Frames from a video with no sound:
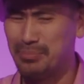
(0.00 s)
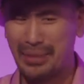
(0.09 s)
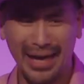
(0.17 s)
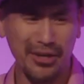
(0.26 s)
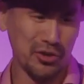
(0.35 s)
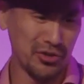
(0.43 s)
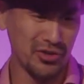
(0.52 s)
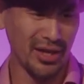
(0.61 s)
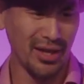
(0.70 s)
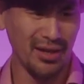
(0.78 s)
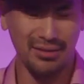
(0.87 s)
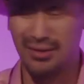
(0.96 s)
matters
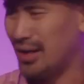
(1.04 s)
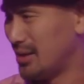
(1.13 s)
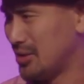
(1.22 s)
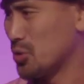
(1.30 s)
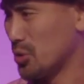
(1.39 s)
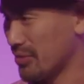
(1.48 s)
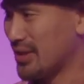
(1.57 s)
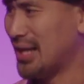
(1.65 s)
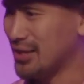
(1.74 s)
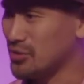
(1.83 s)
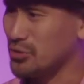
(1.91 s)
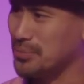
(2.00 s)
in any sort of
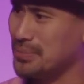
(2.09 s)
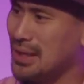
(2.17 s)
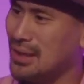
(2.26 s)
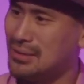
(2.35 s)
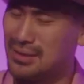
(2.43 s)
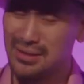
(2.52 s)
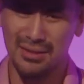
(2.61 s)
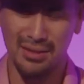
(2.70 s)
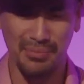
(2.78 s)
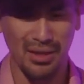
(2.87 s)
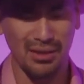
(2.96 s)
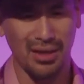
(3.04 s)
classroom. And this is
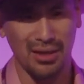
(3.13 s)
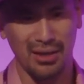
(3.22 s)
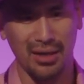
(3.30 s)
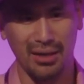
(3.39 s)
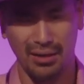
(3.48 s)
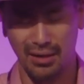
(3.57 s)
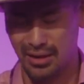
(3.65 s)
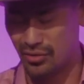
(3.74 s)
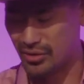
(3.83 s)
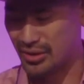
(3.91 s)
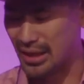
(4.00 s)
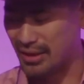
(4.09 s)
something that I learned